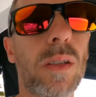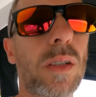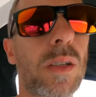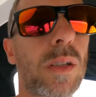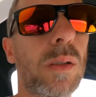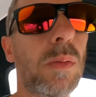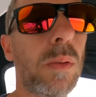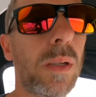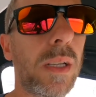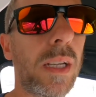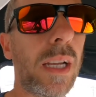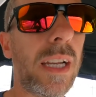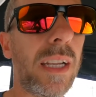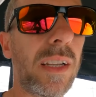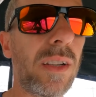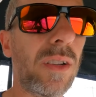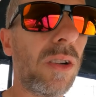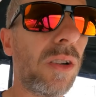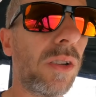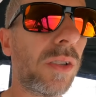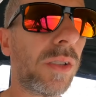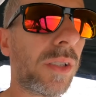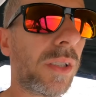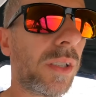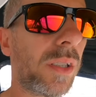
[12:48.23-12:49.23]
28
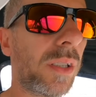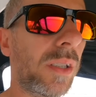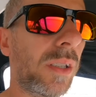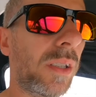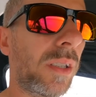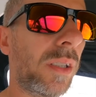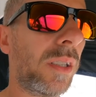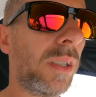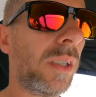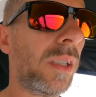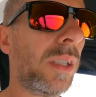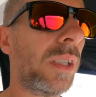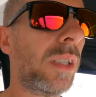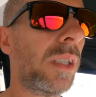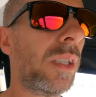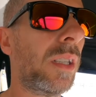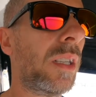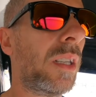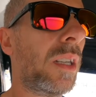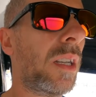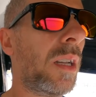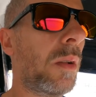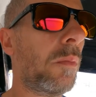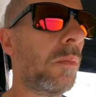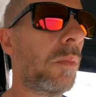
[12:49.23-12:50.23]
knots,
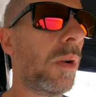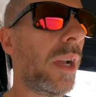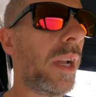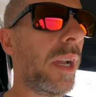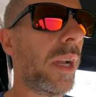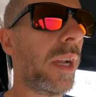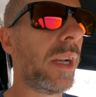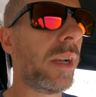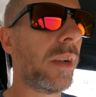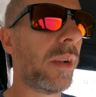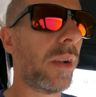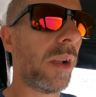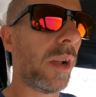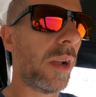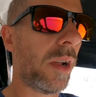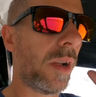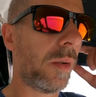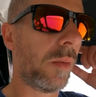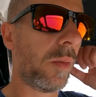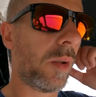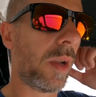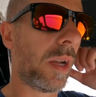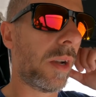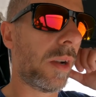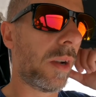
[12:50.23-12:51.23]
but in
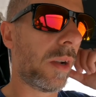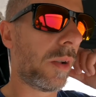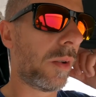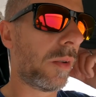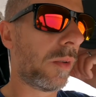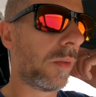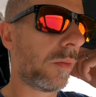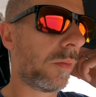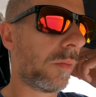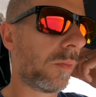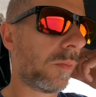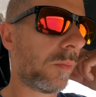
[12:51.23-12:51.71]
a